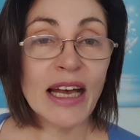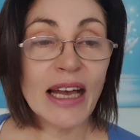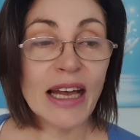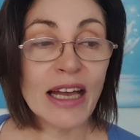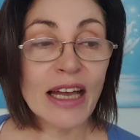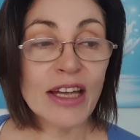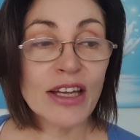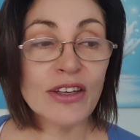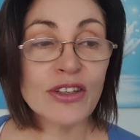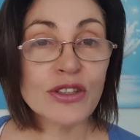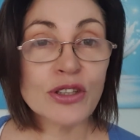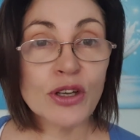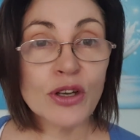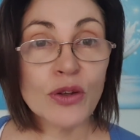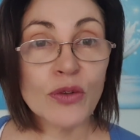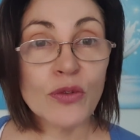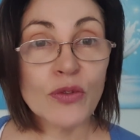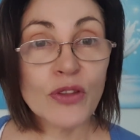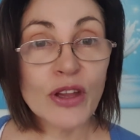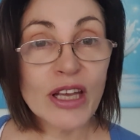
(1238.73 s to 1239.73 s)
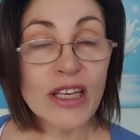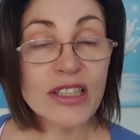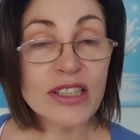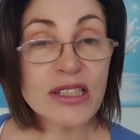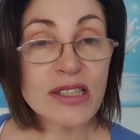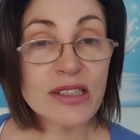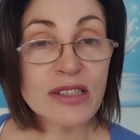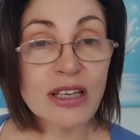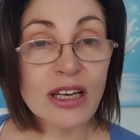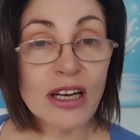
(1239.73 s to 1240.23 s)
and then
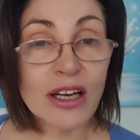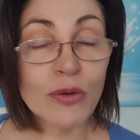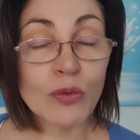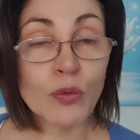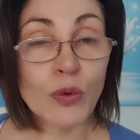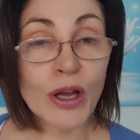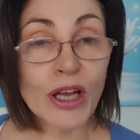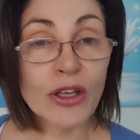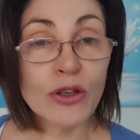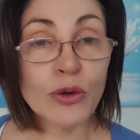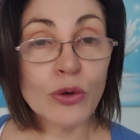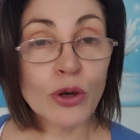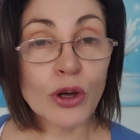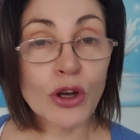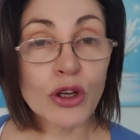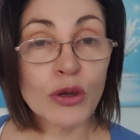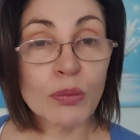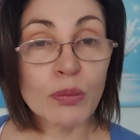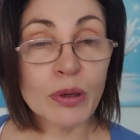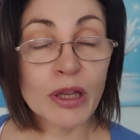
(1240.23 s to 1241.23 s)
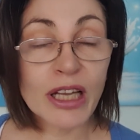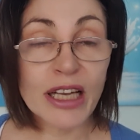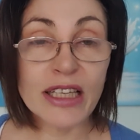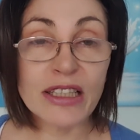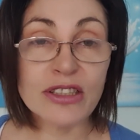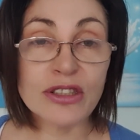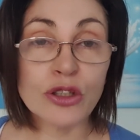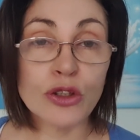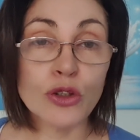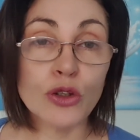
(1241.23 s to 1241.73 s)
decide where you're going to
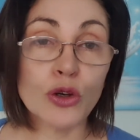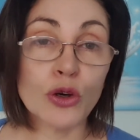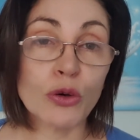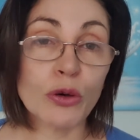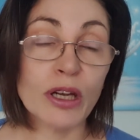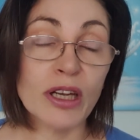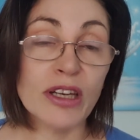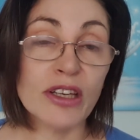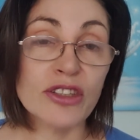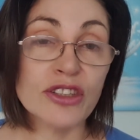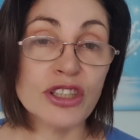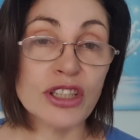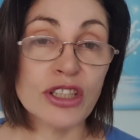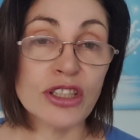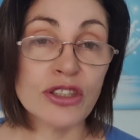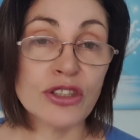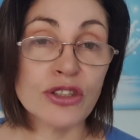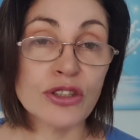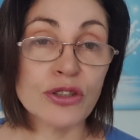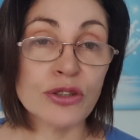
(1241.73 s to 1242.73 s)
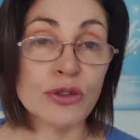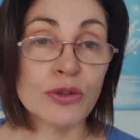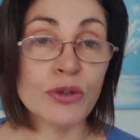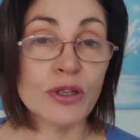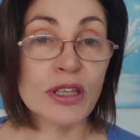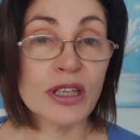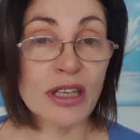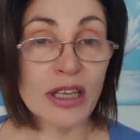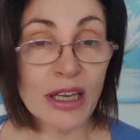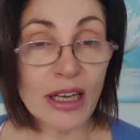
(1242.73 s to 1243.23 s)
place your energy to
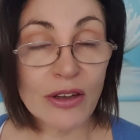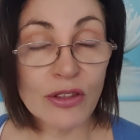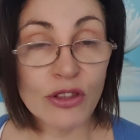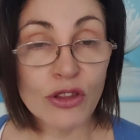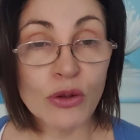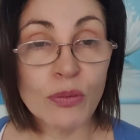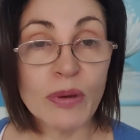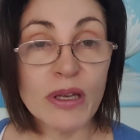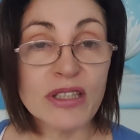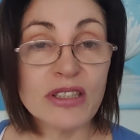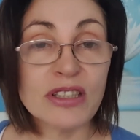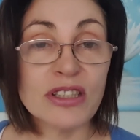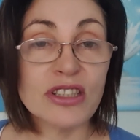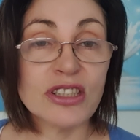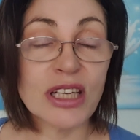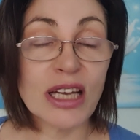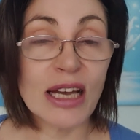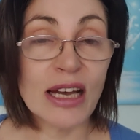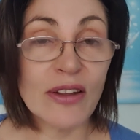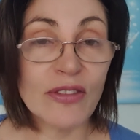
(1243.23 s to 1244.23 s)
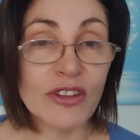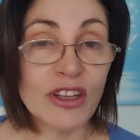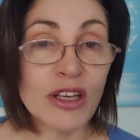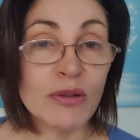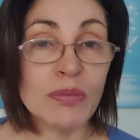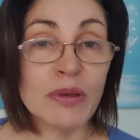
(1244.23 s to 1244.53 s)
get the message out there,